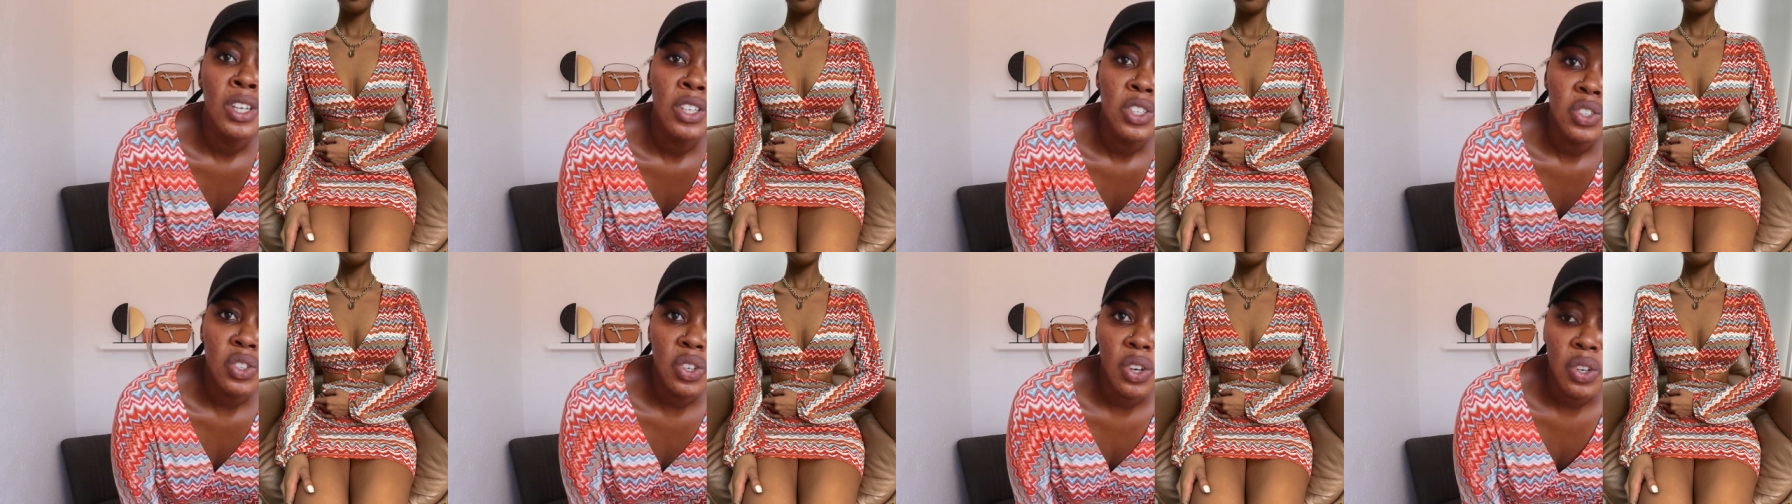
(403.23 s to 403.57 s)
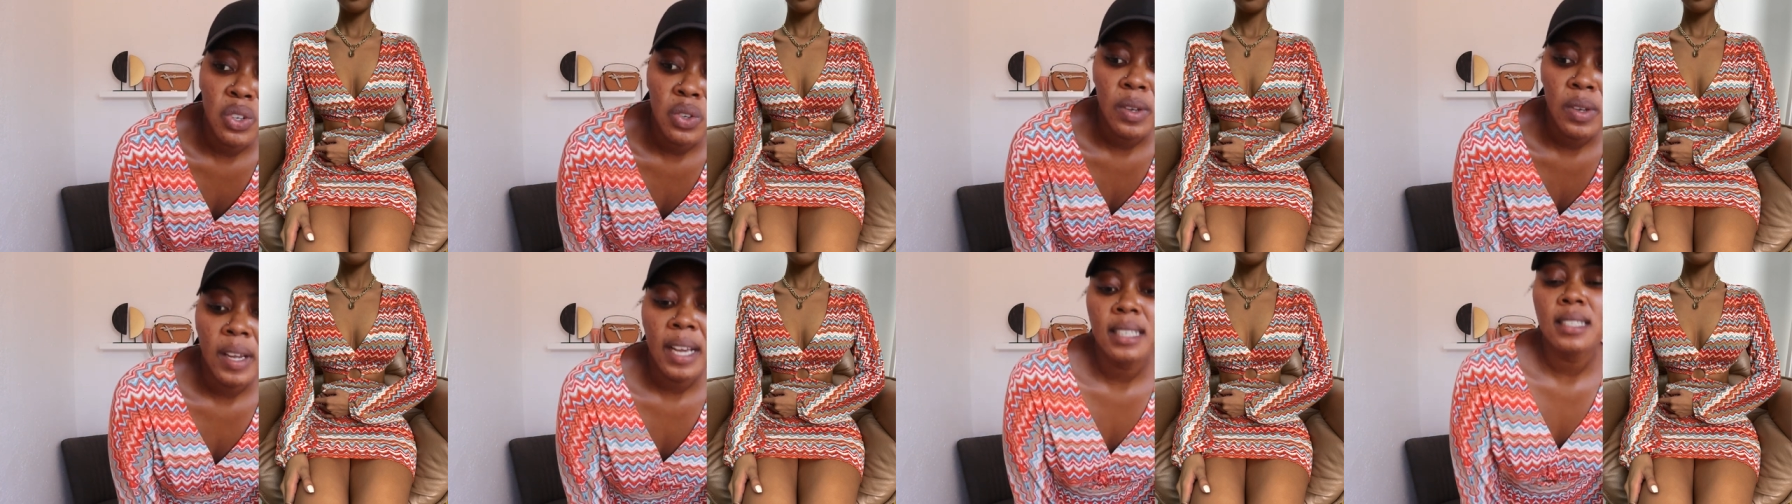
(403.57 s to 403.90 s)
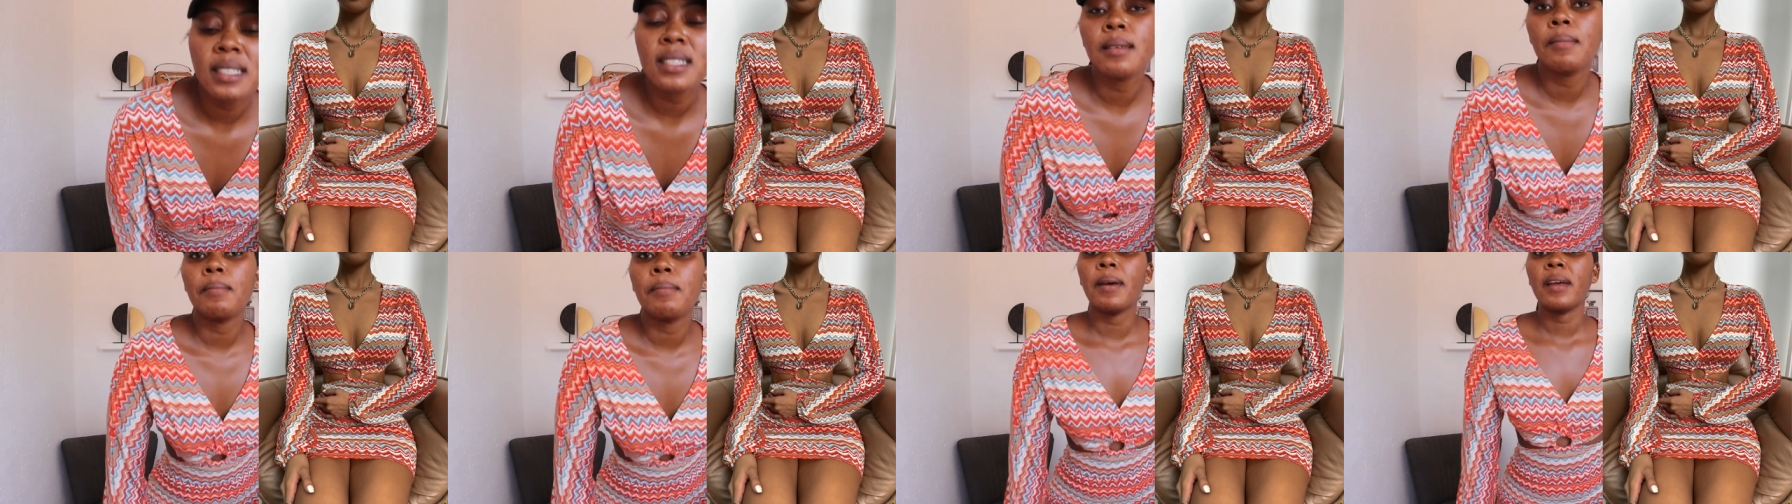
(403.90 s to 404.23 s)
show you guys
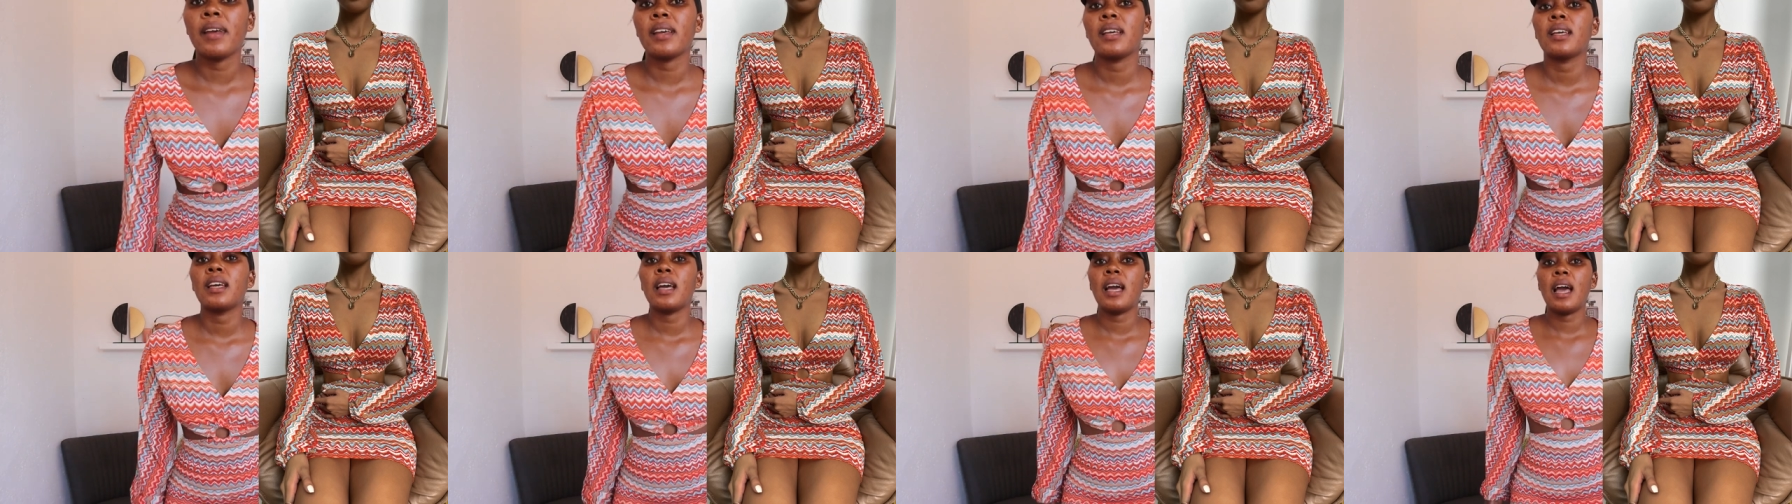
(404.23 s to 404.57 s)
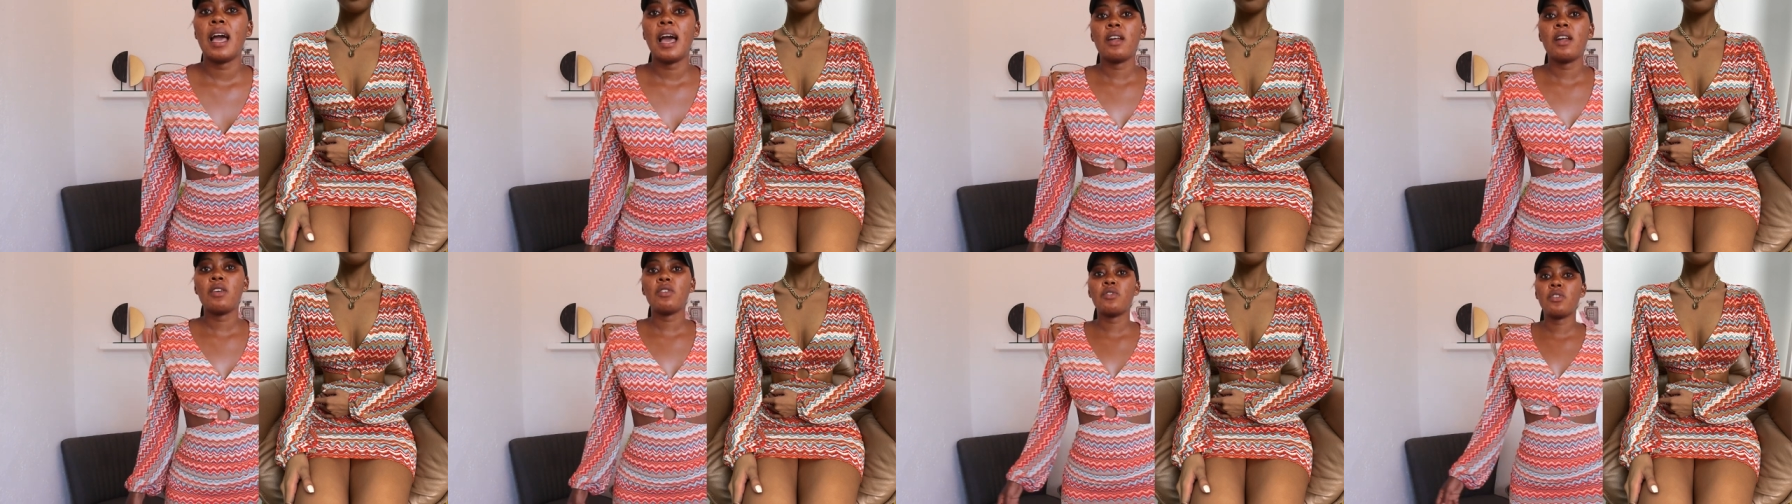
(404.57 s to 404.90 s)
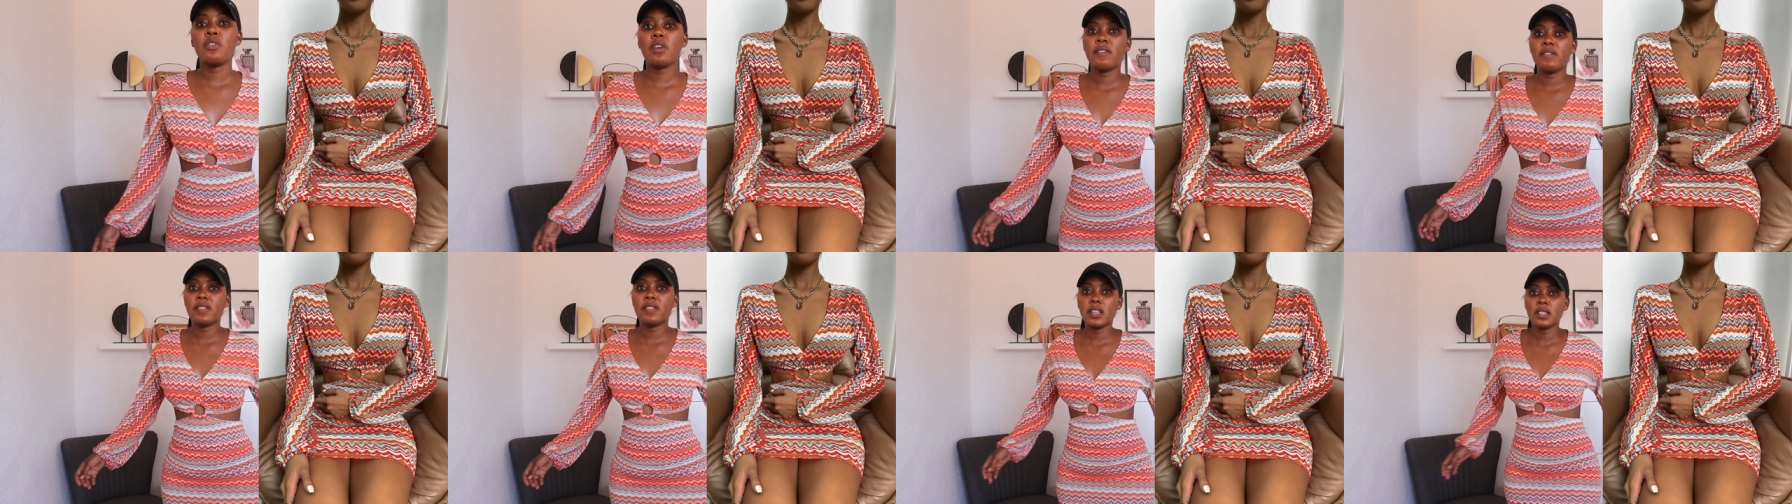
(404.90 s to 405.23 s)
the back. I don't know
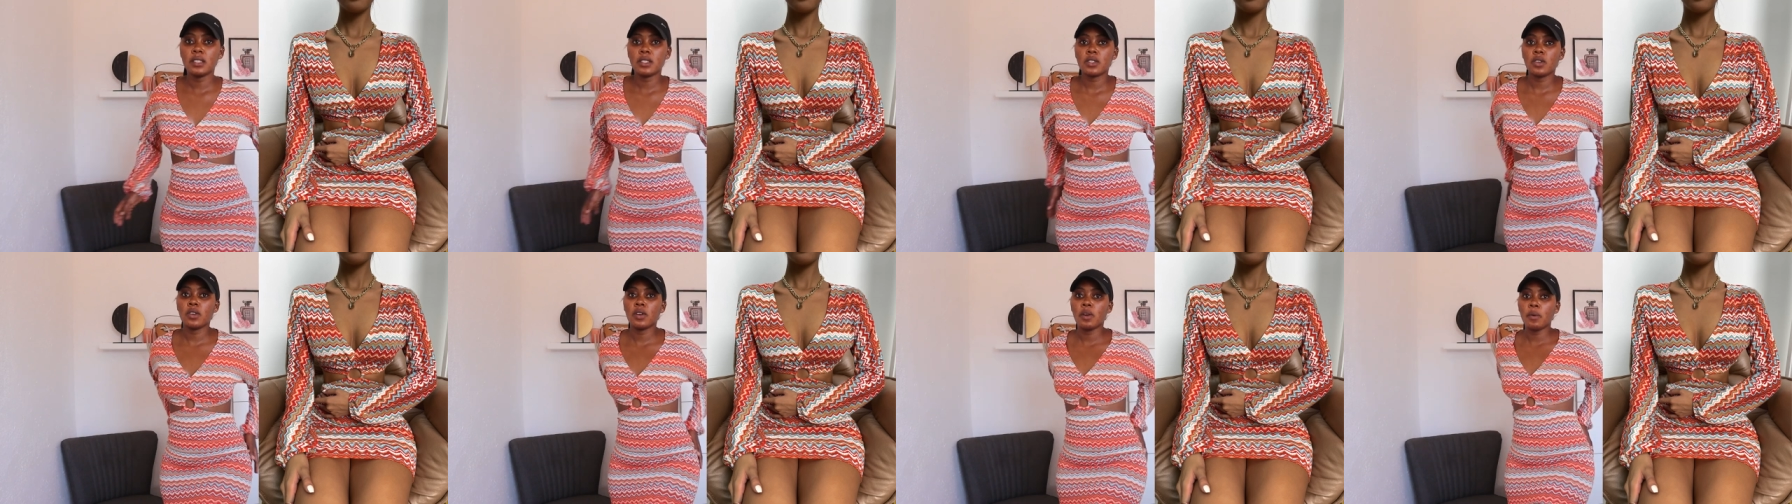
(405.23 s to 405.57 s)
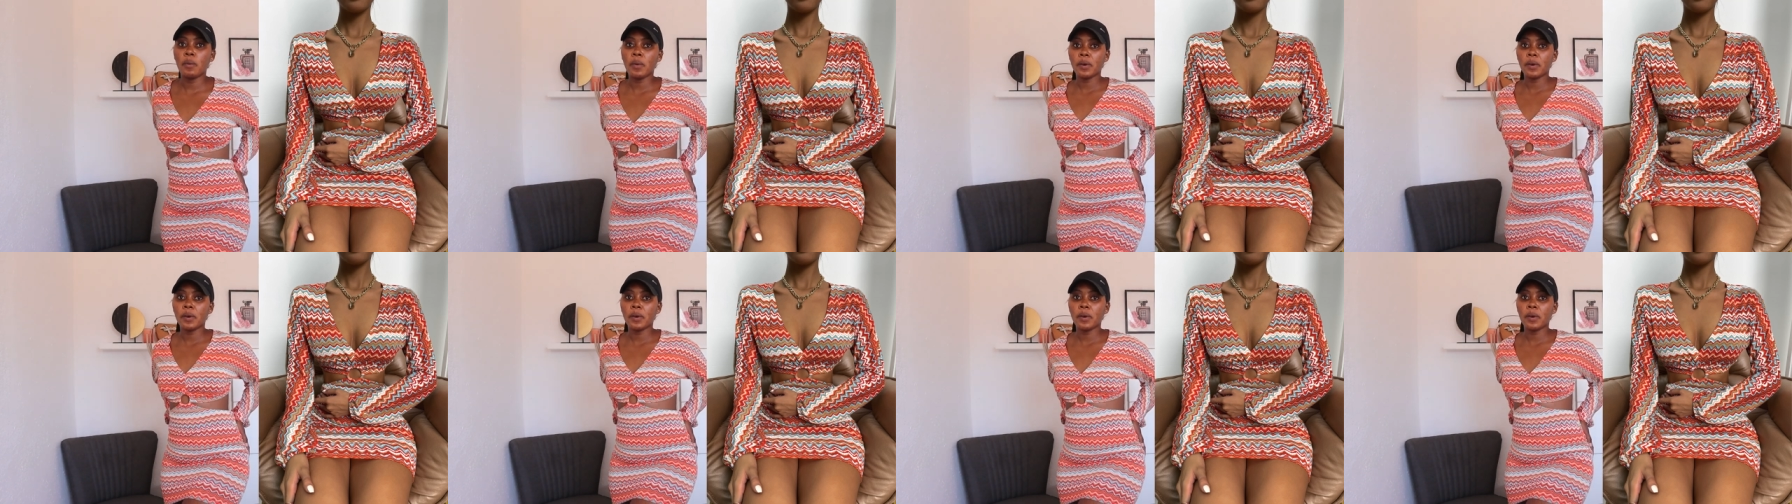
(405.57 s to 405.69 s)
if that's gonna